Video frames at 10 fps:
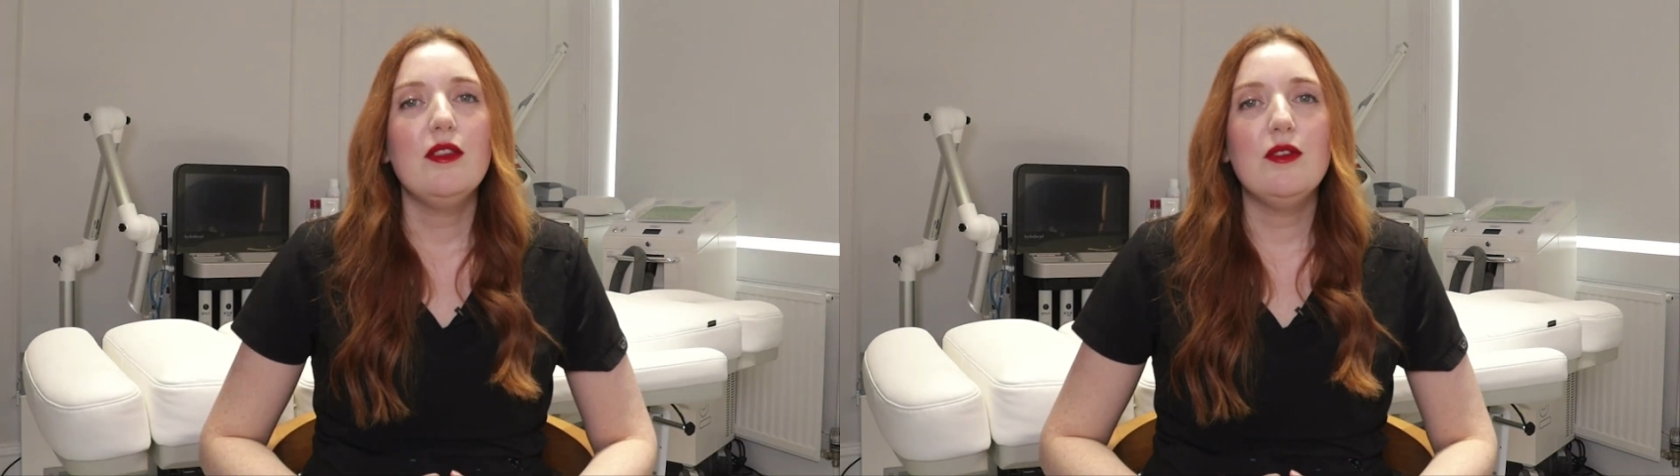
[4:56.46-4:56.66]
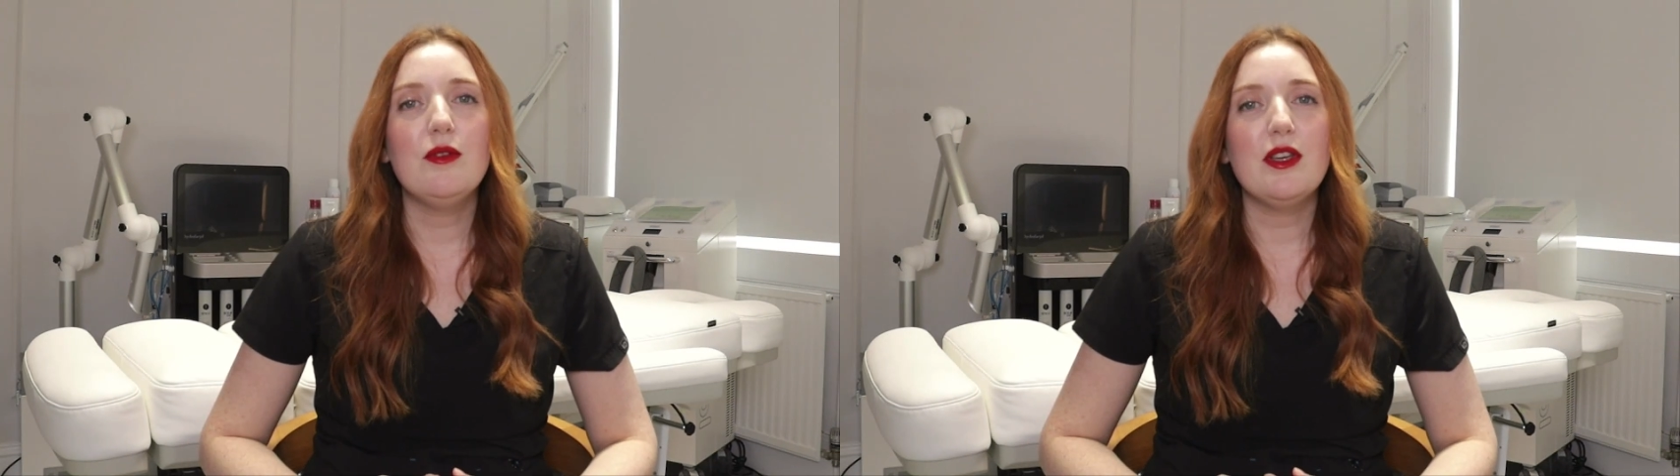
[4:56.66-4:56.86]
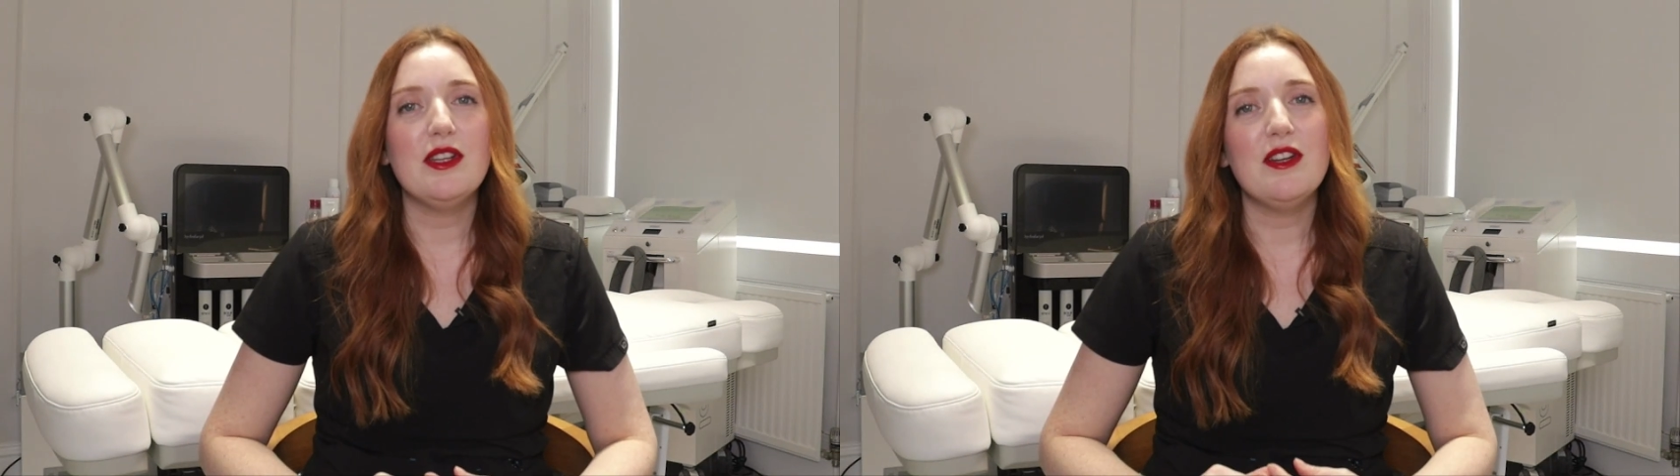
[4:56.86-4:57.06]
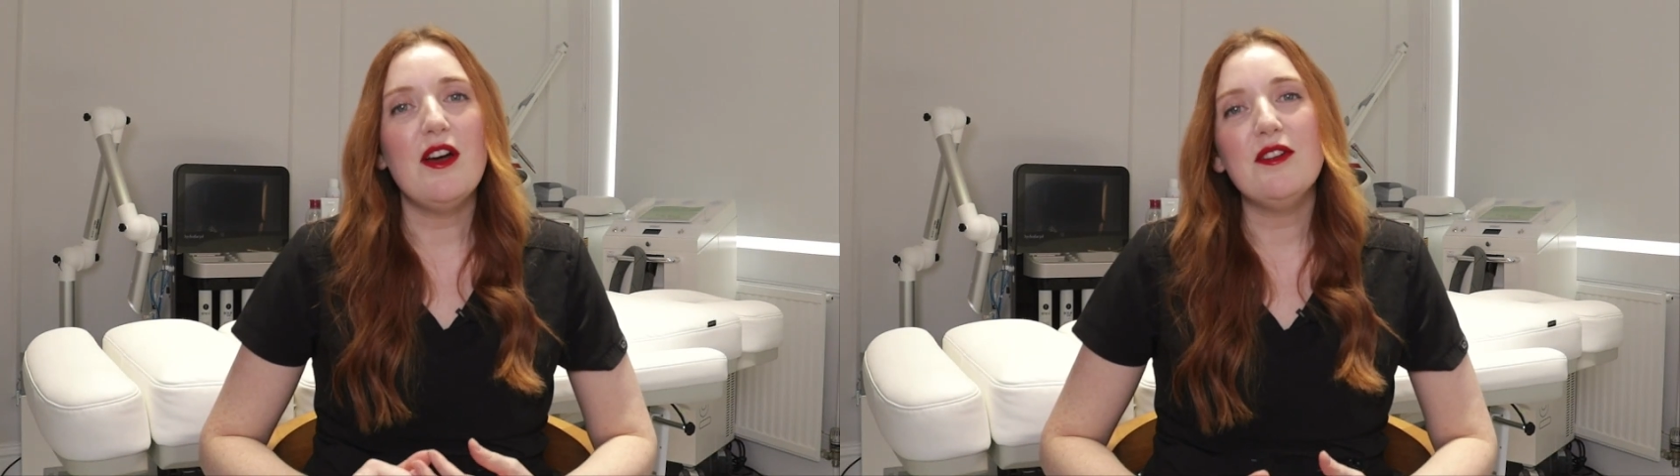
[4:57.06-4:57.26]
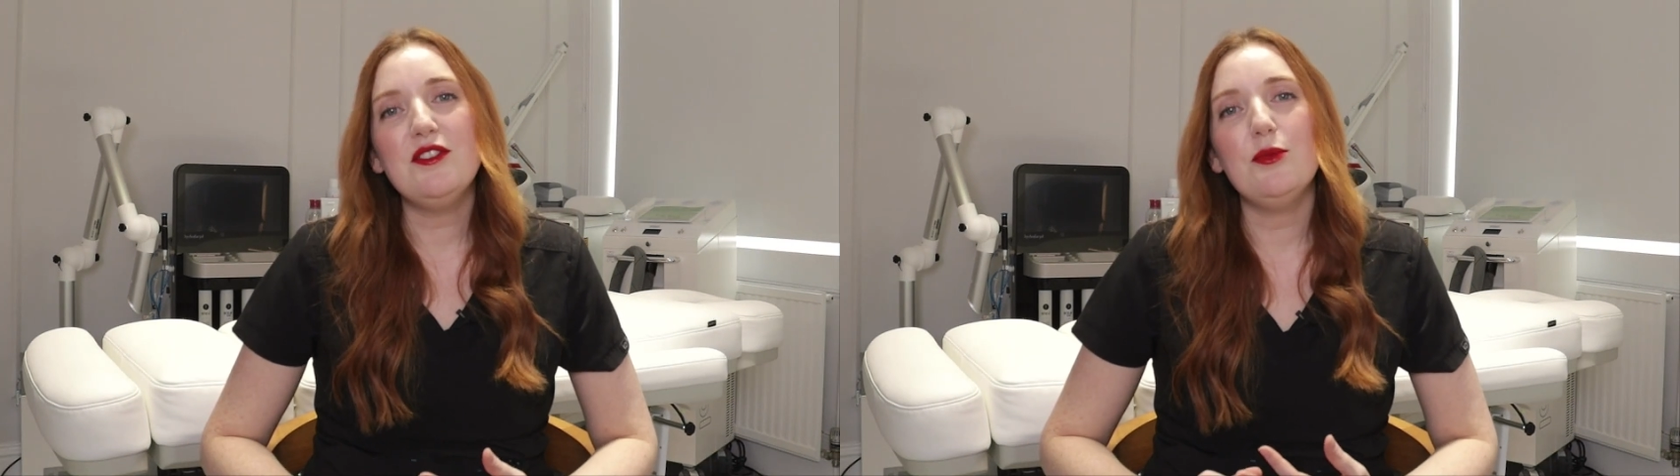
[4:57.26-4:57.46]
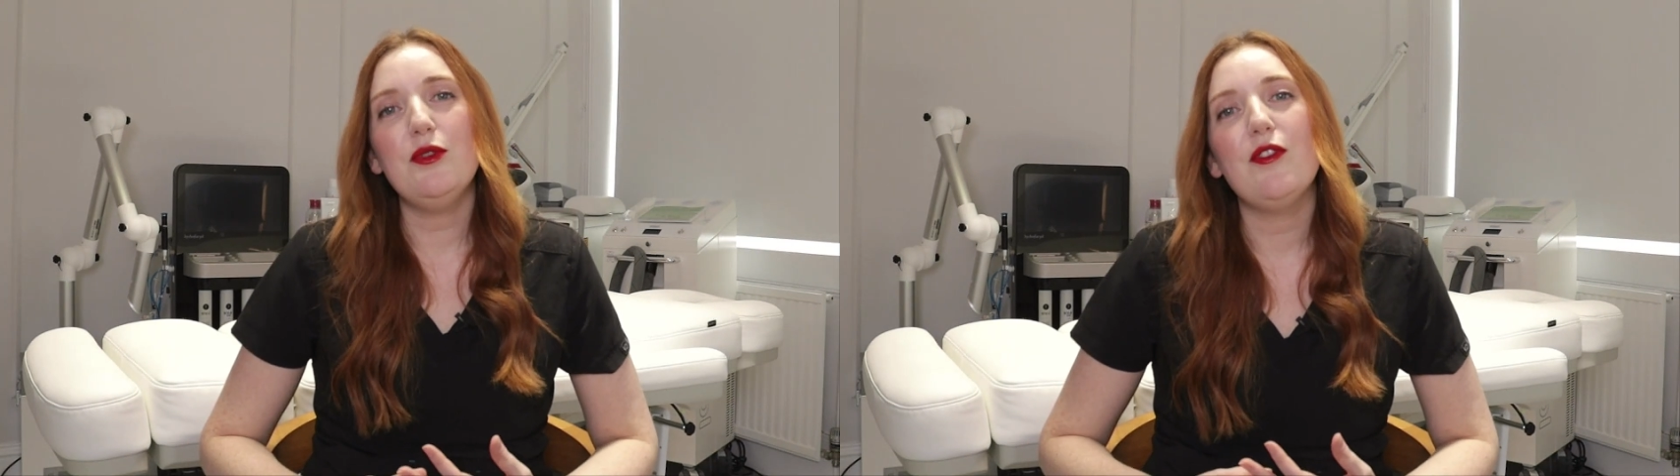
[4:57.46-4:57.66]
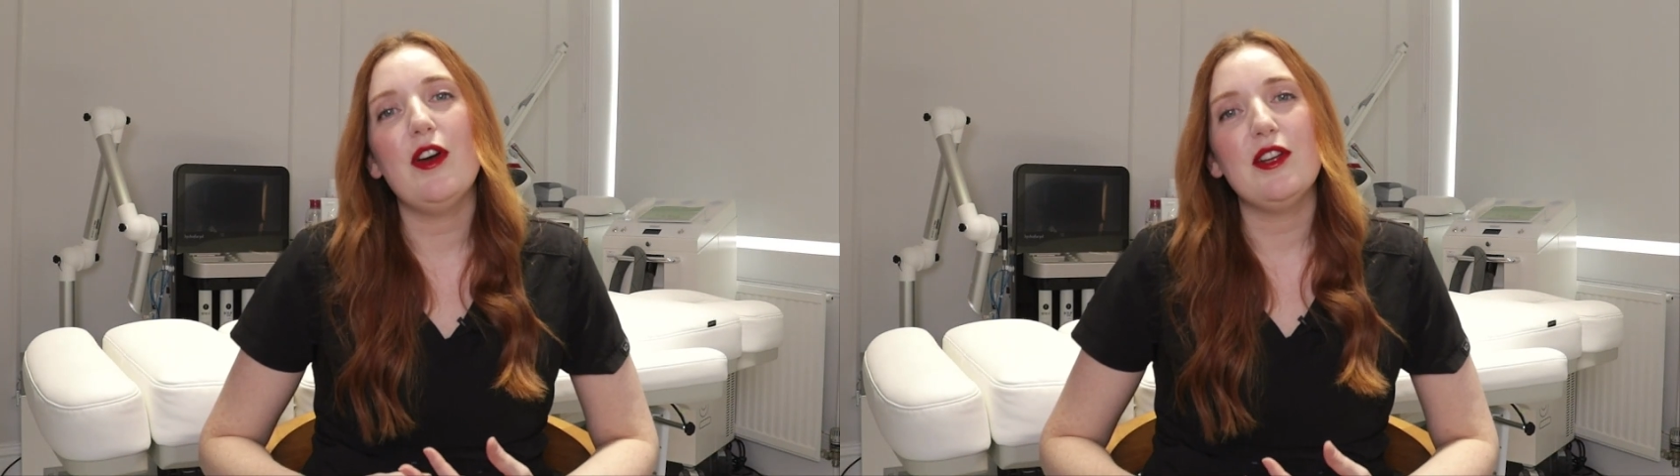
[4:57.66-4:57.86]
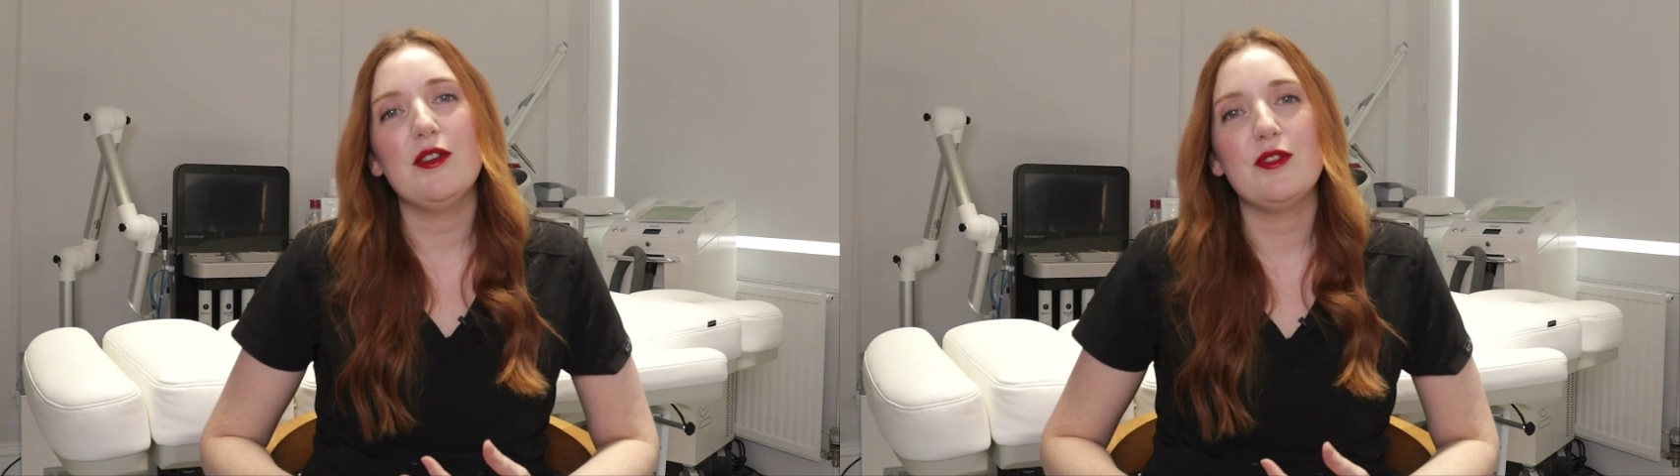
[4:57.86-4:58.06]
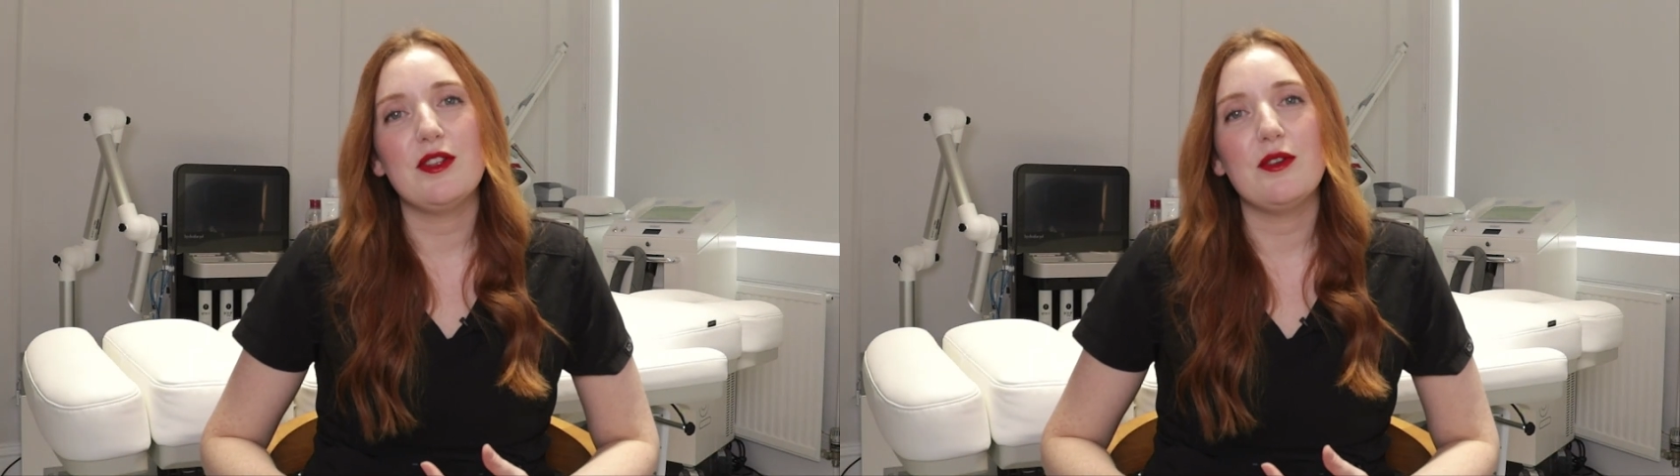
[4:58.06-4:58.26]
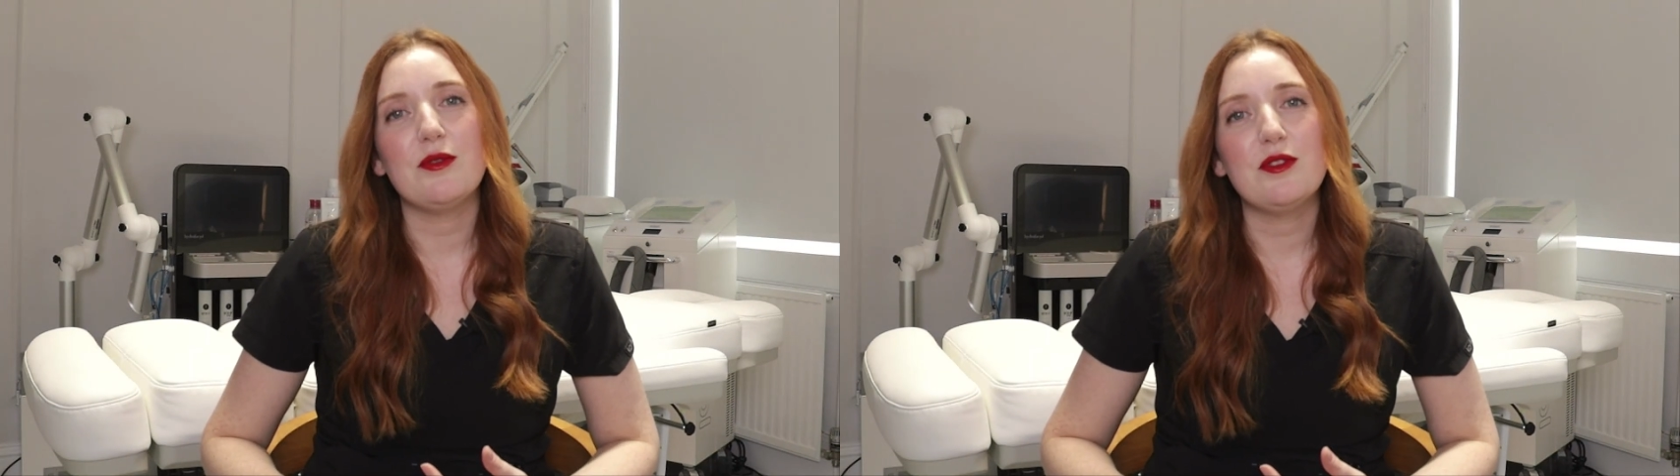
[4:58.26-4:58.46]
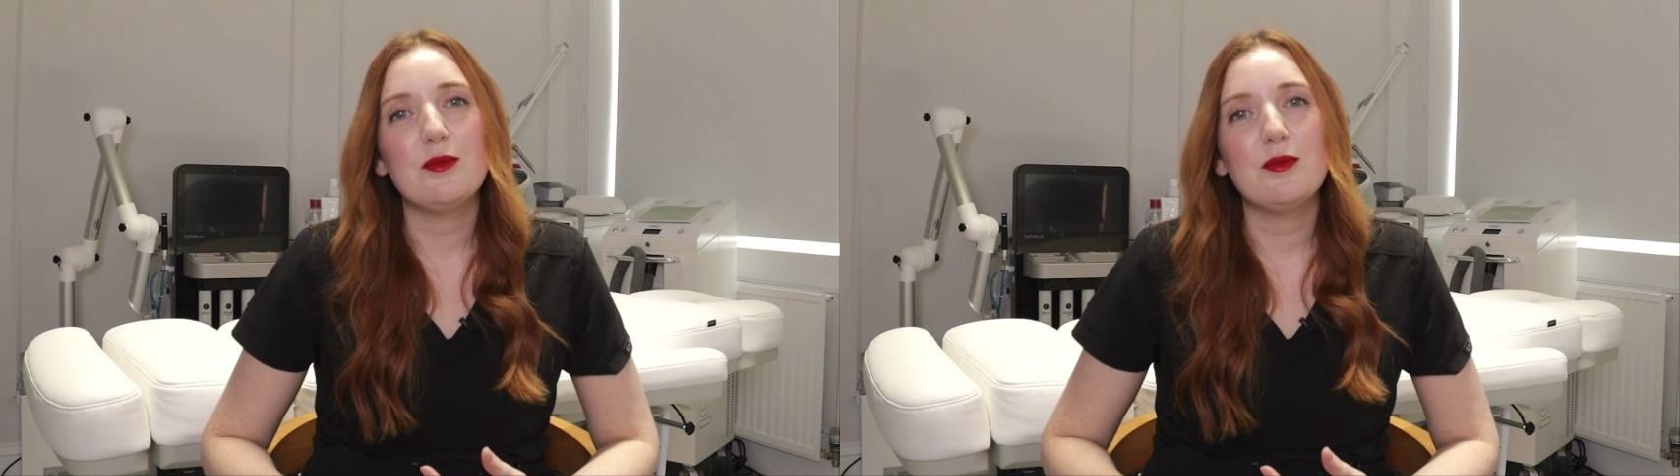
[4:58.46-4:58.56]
You can enhance your Profhilo results